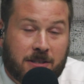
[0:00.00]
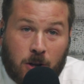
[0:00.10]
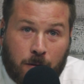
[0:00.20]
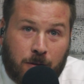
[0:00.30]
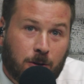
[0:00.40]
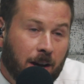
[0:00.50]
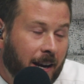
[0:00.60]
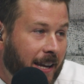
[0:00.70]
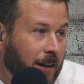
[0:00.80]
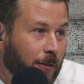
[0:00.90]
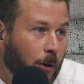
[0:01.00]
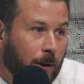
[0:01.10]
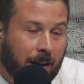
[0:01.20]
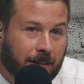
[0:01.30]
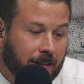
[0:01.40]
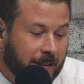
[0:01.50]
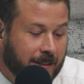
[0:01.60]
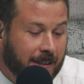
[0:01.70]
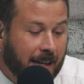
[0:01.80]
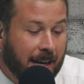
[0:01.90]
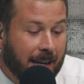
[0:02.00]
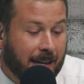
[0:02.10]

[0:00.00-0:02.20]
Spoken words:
So if you got to get a vote out there, this is the guy to get